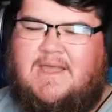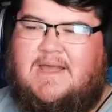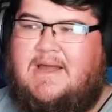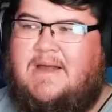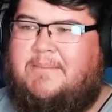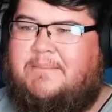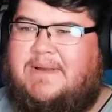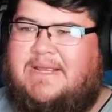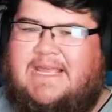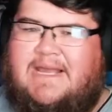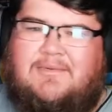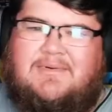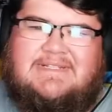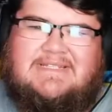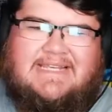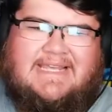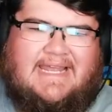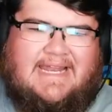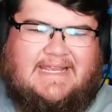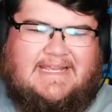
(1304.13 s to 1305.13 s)
But yeah, once
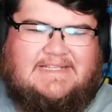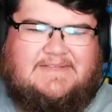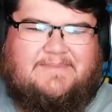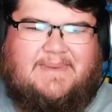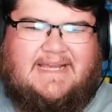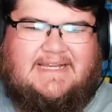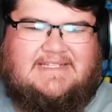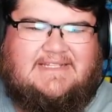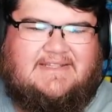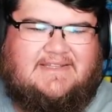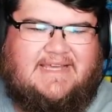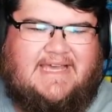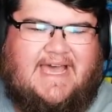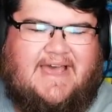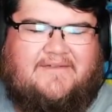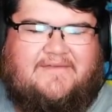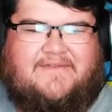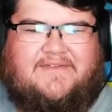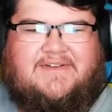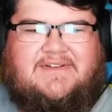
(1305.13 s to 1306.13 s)
again, I guess back to the
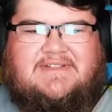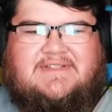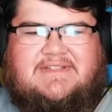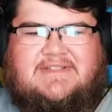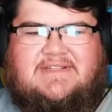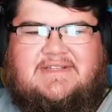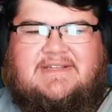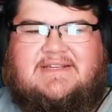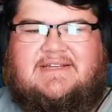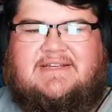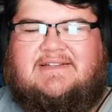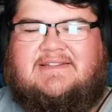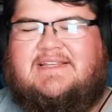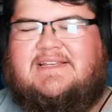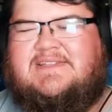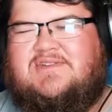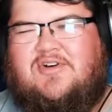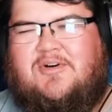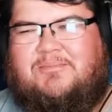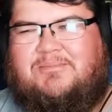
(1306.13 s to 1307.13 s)
Halfoots.
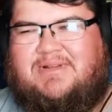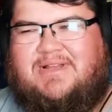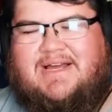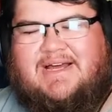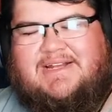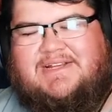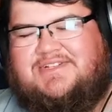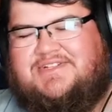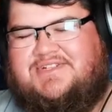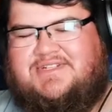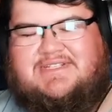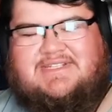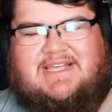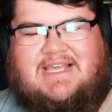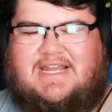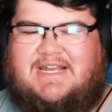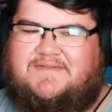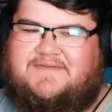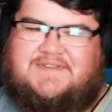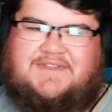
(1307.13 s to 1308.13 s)
This whole plot is just
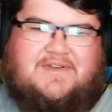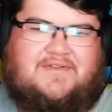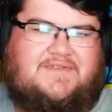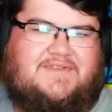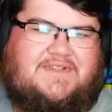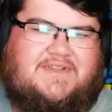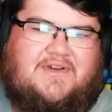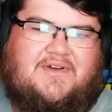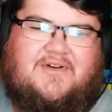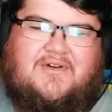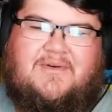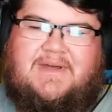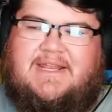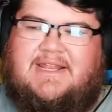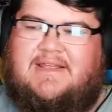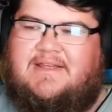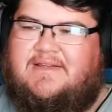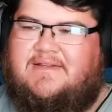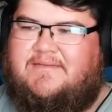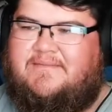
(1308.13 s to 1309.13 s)
kind of so-so. It,
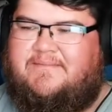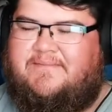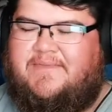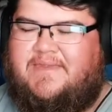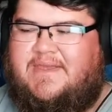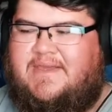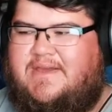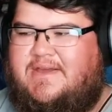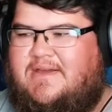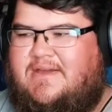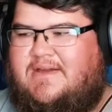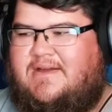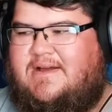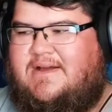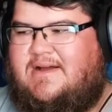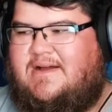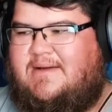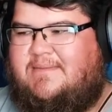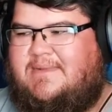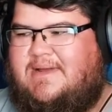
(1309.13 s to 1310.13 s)
it,
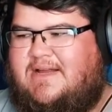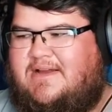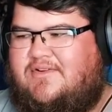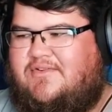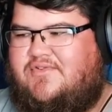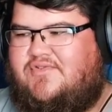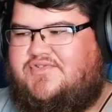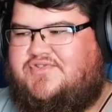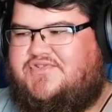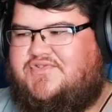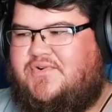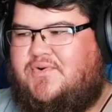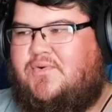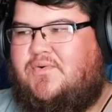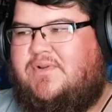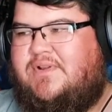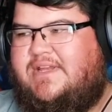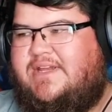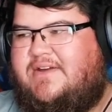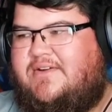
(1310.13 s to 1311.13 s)
I'm not cr
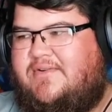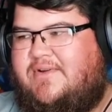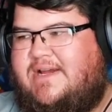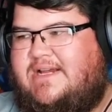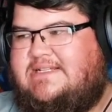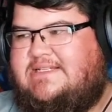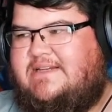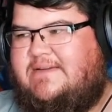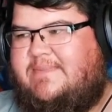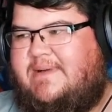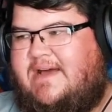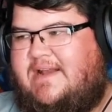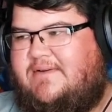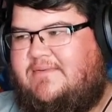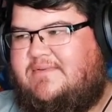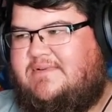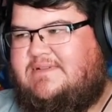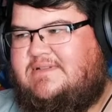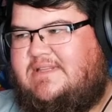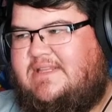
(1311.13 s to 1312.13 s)
totally crazy about it.
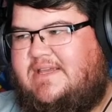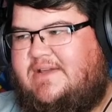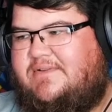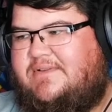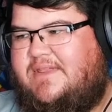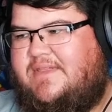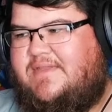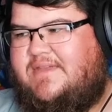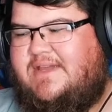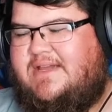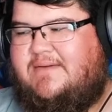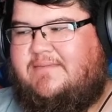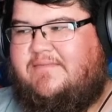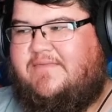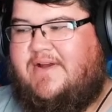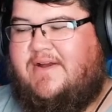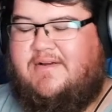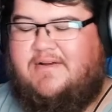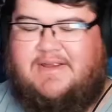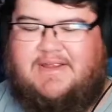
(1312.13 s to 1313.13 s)
One, the only thing I'm
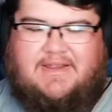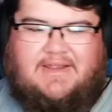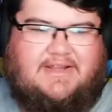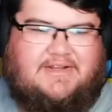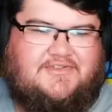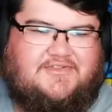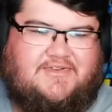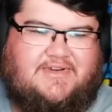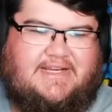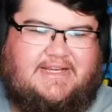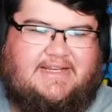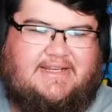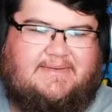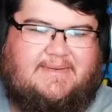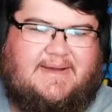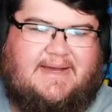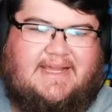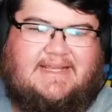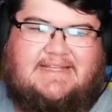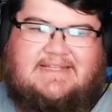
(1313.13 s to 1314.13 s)
very intrigued
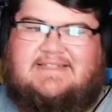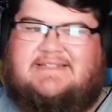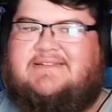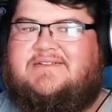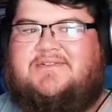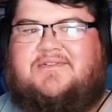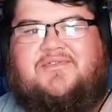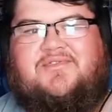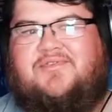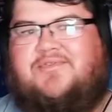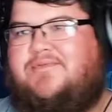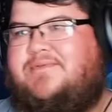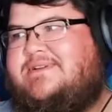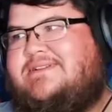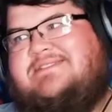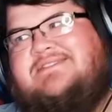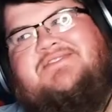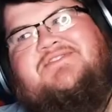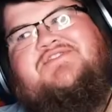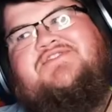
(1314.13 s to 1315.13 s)
by is still who
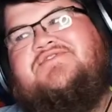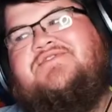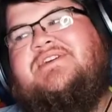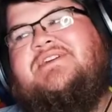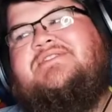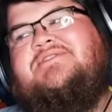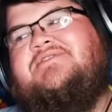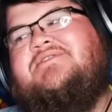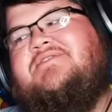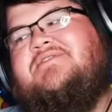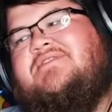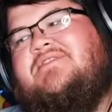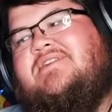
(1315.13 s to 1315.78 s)
is this stranger.